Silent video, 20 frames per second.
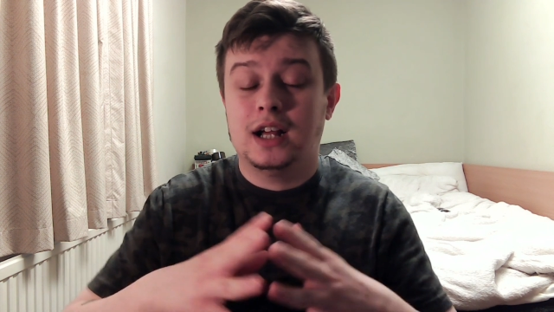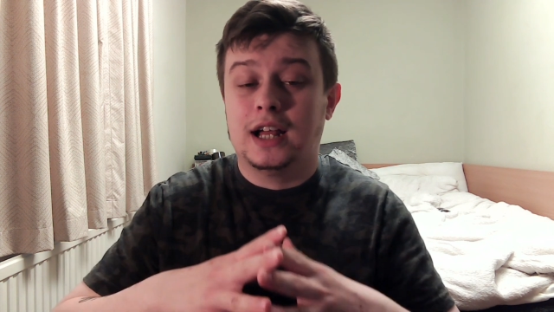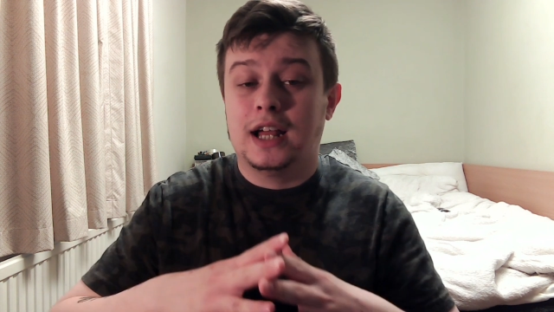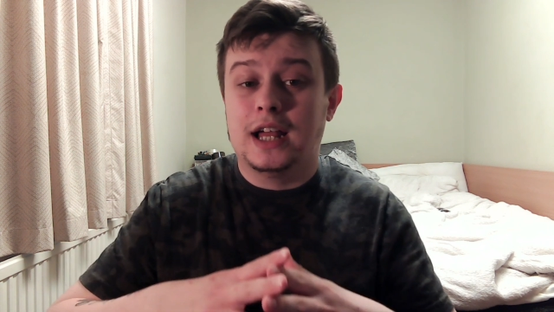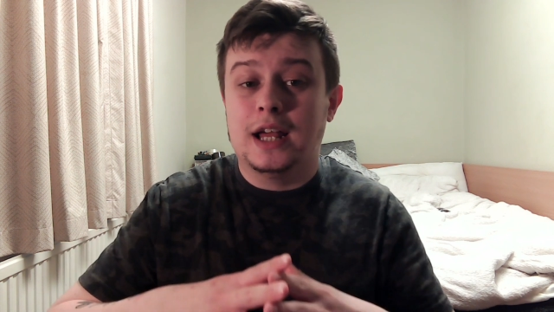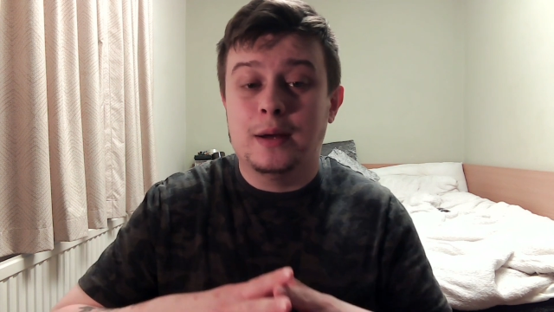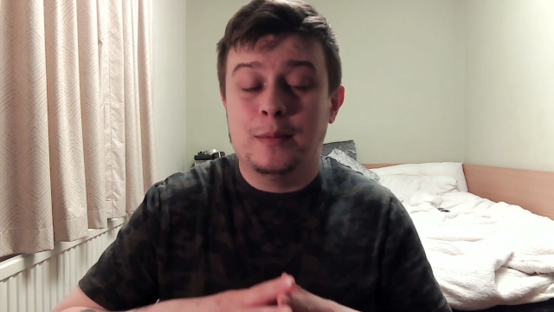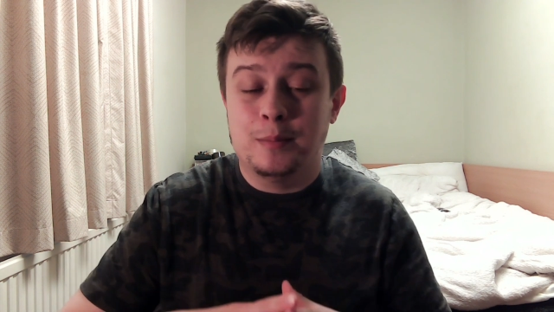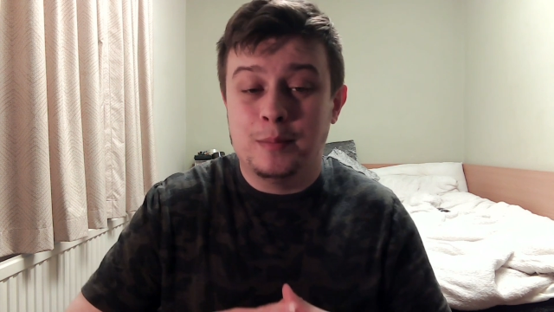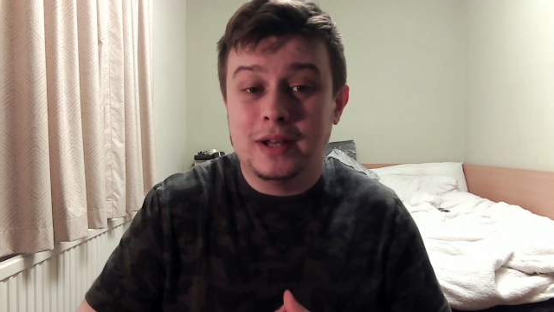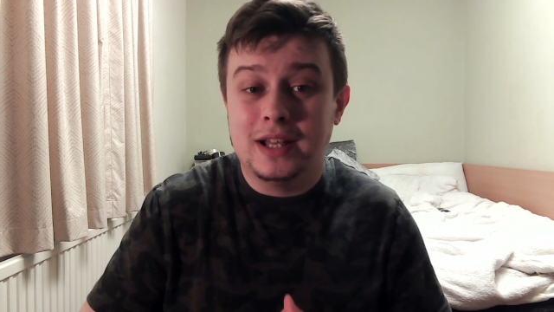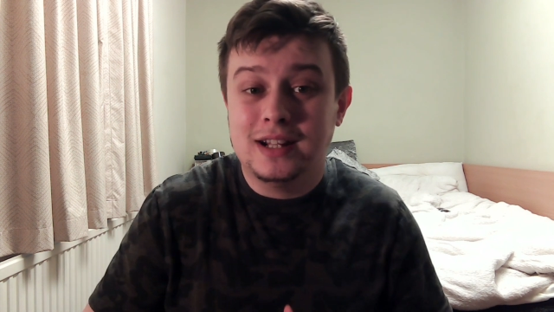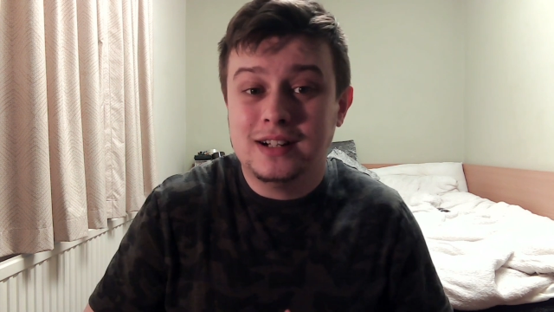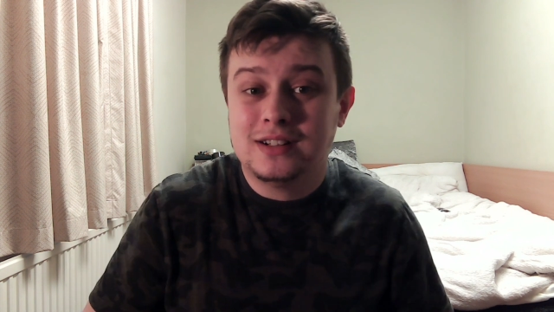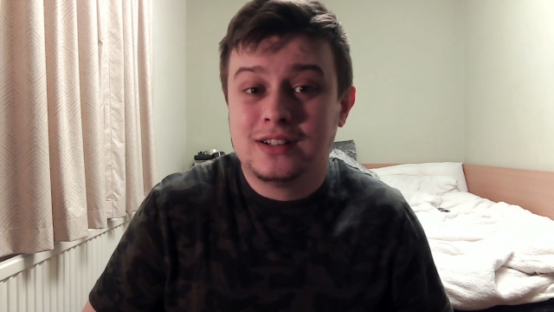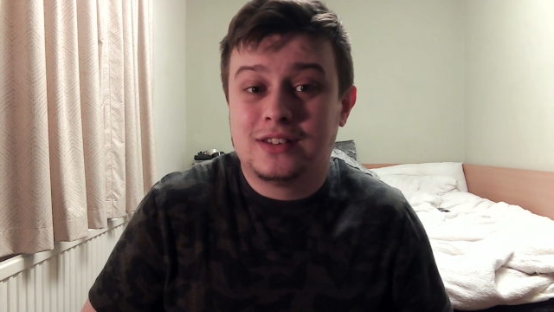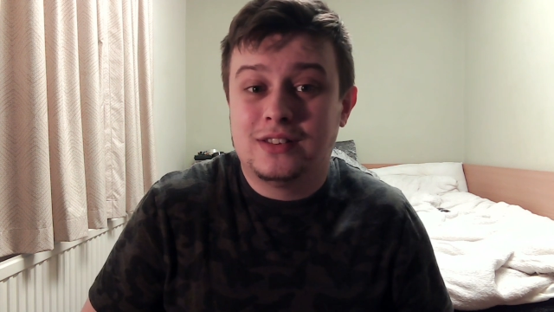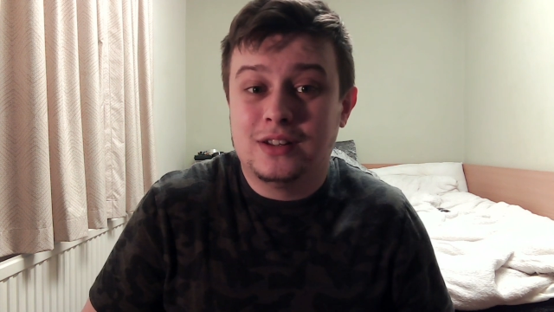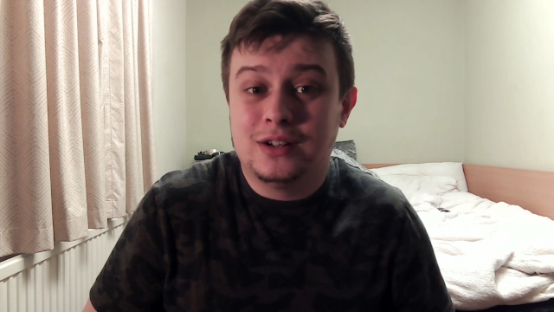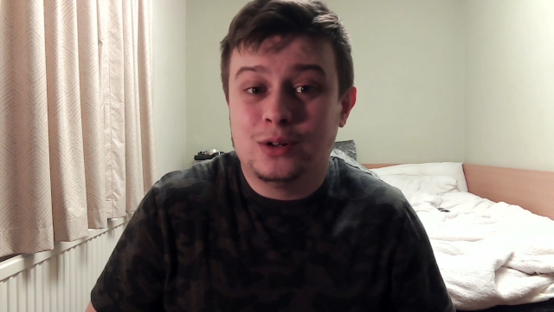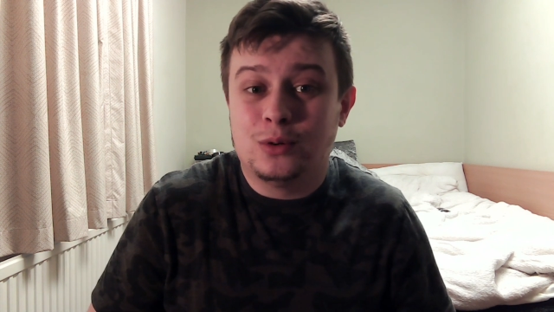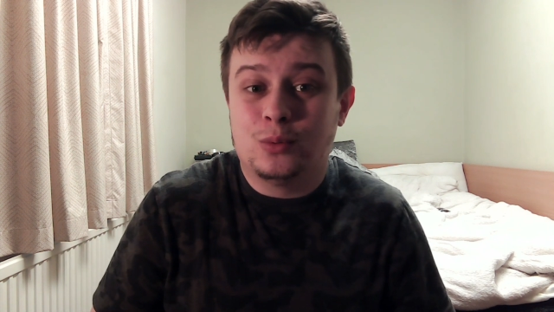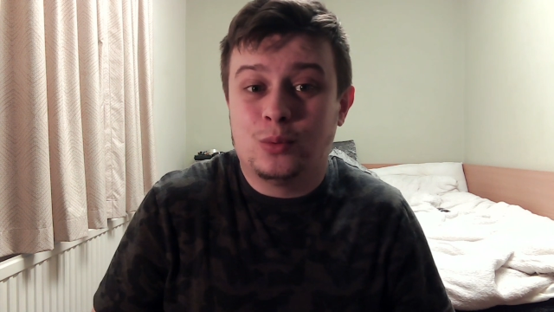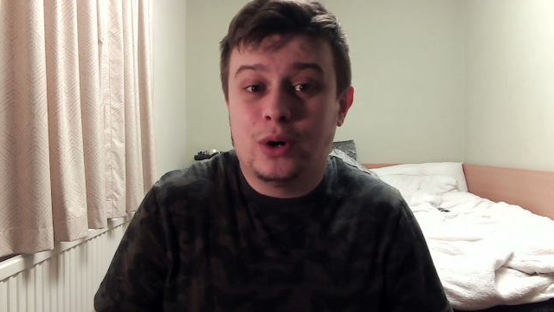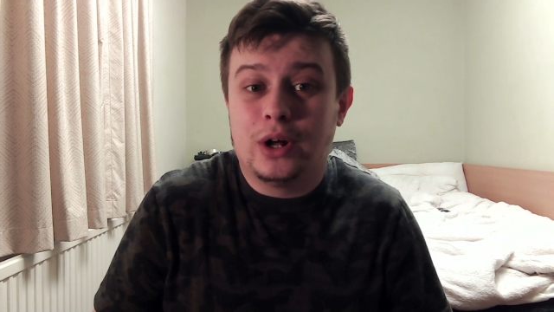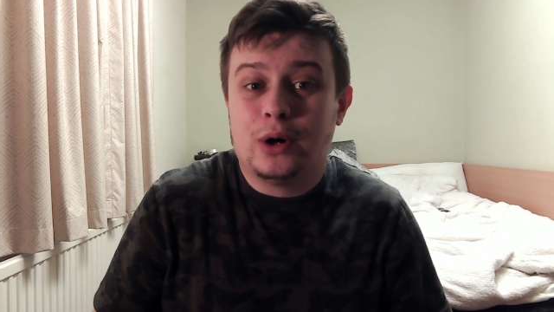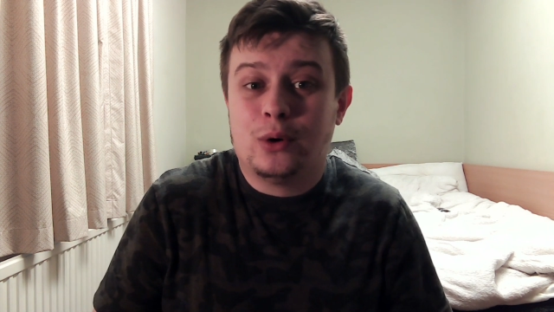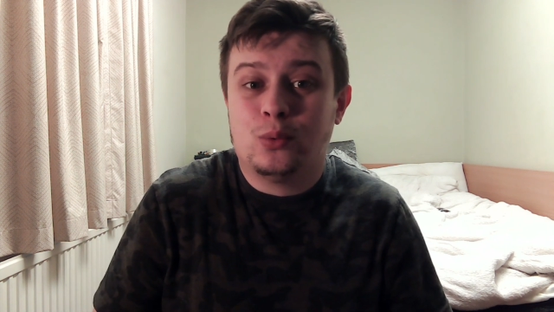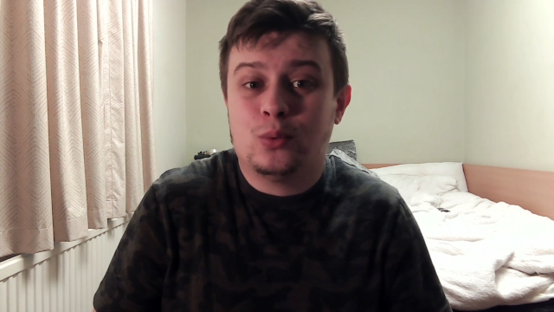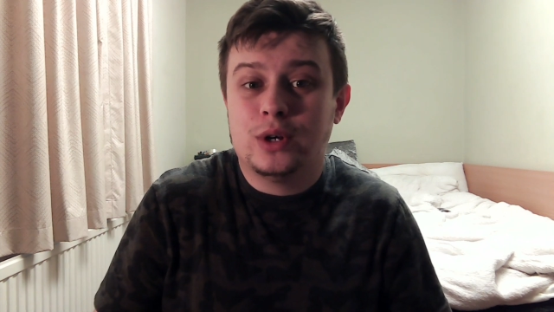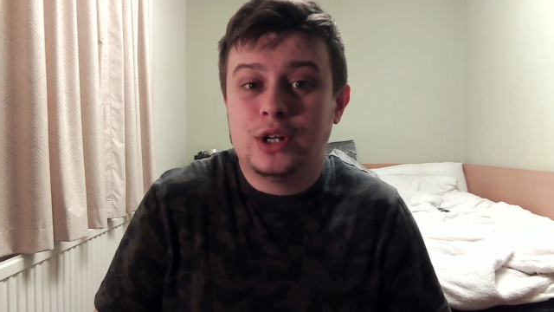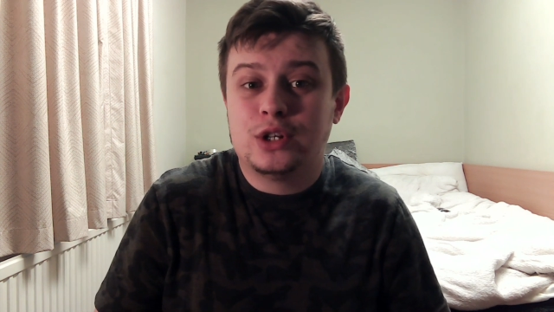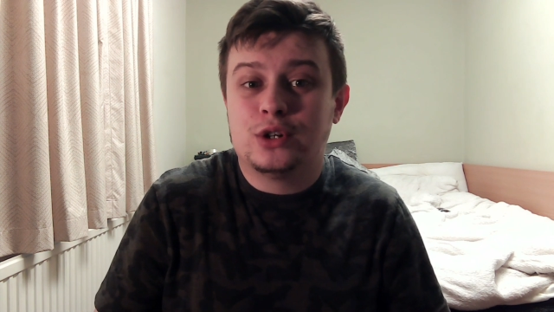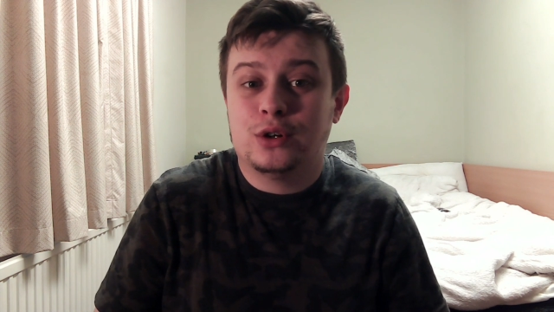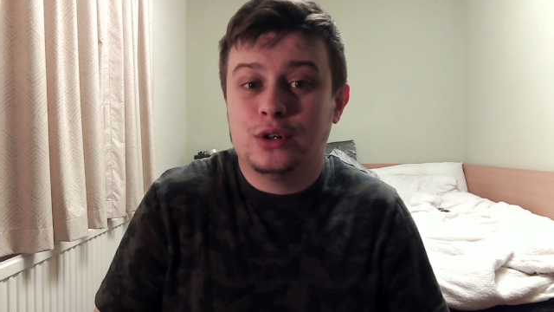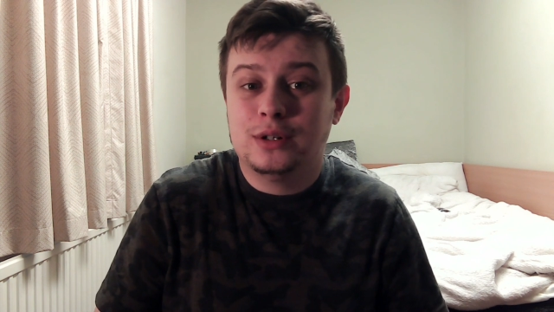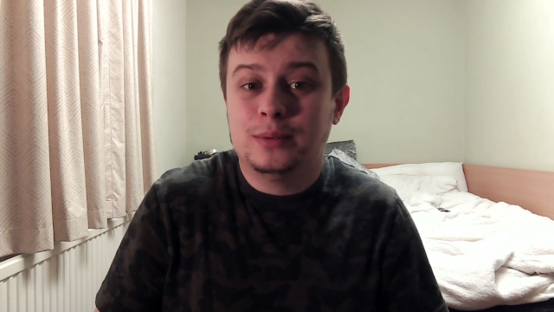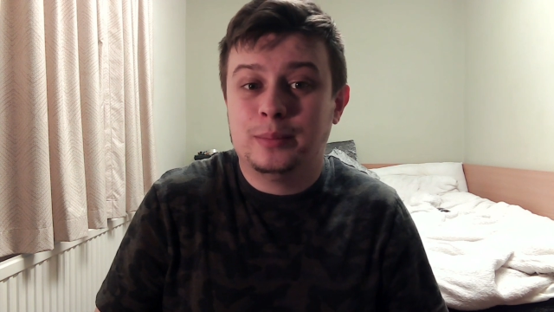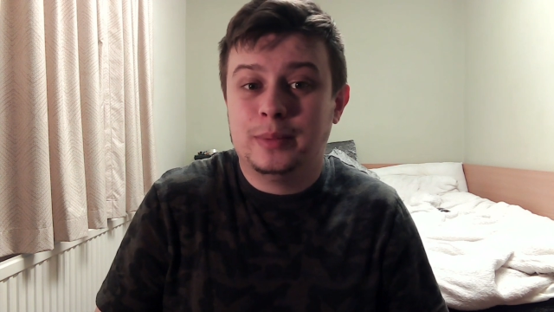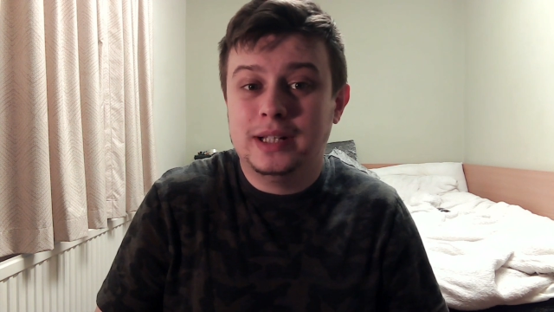it means that, well, we
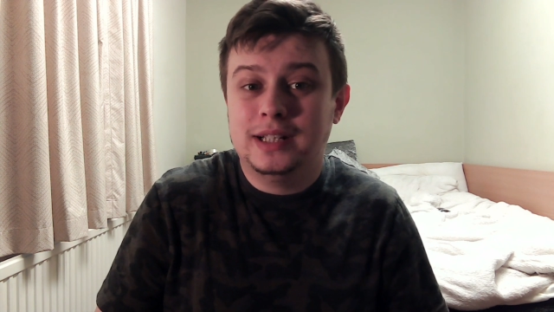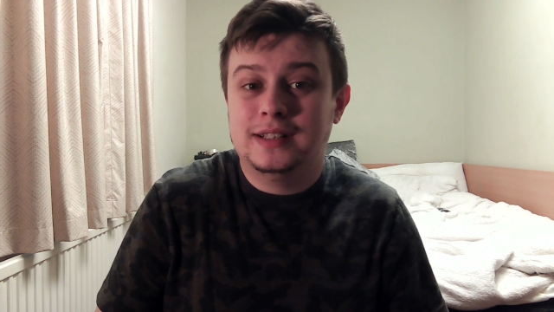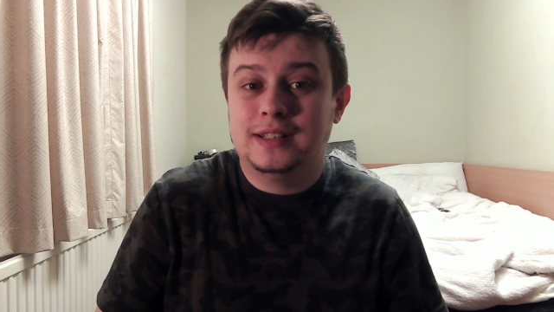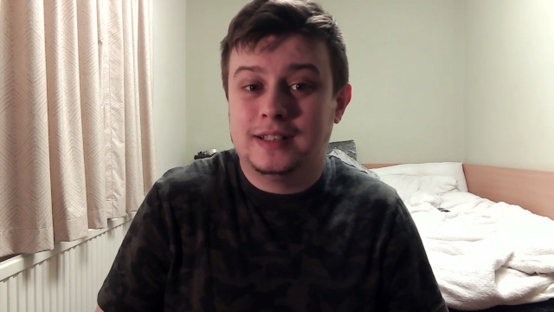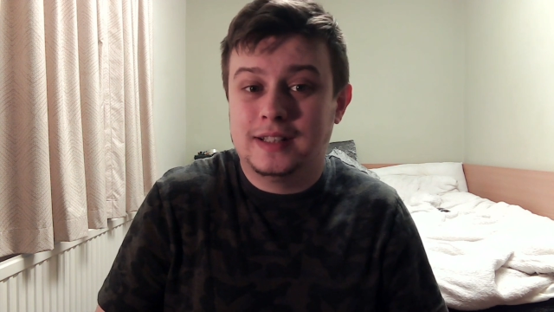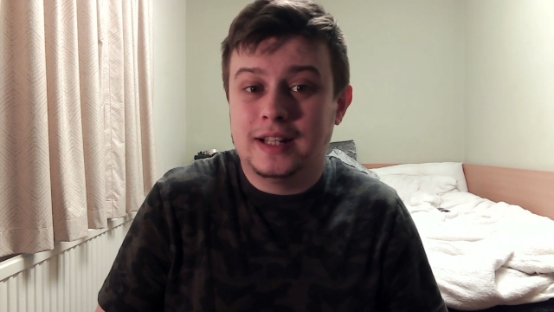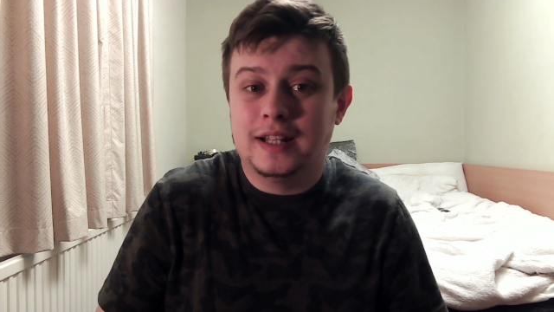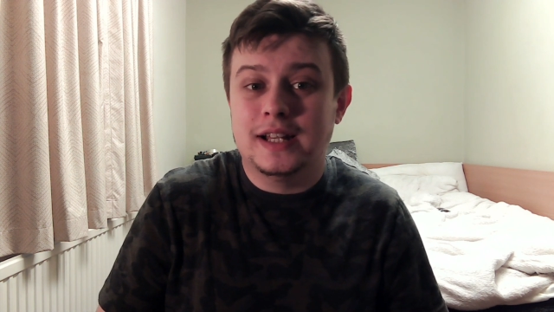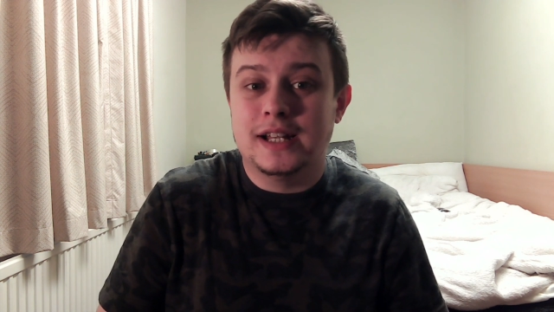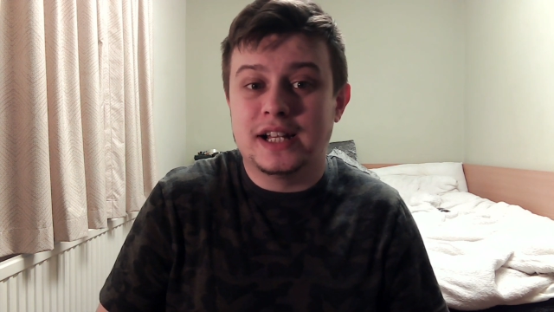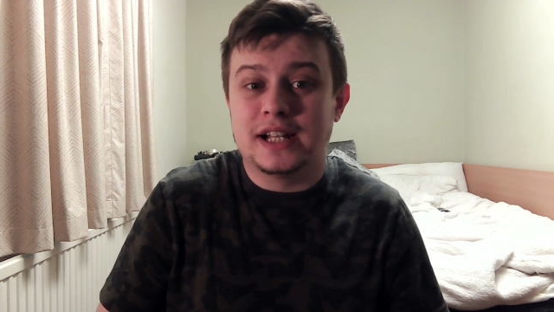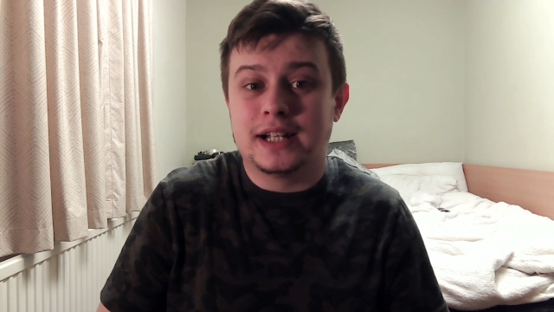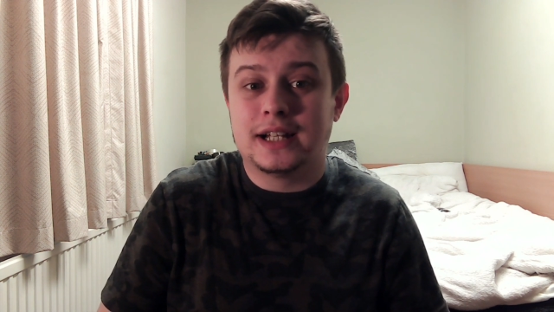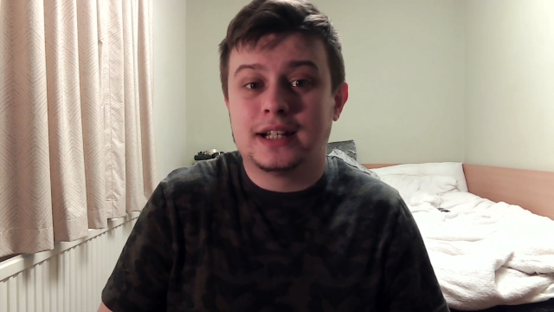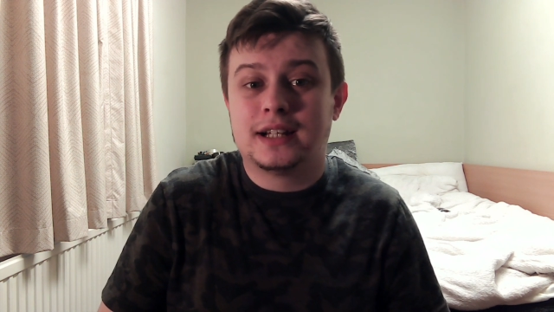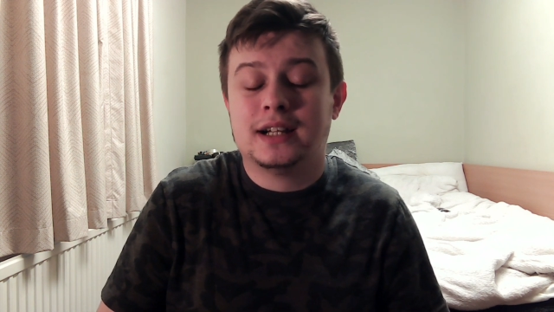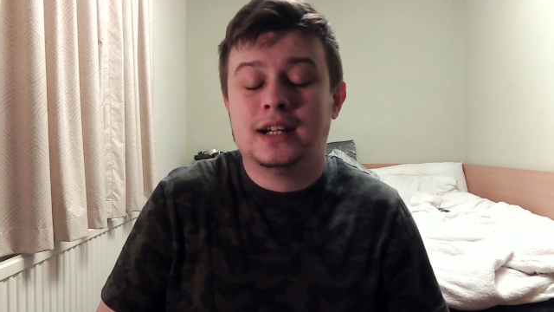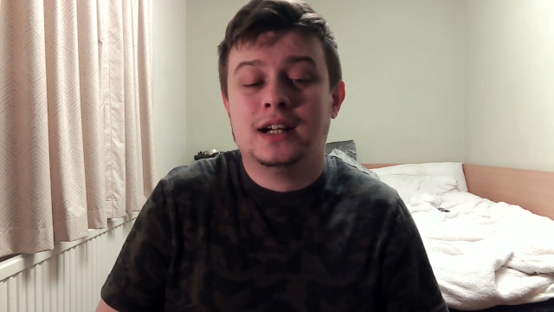could be seeing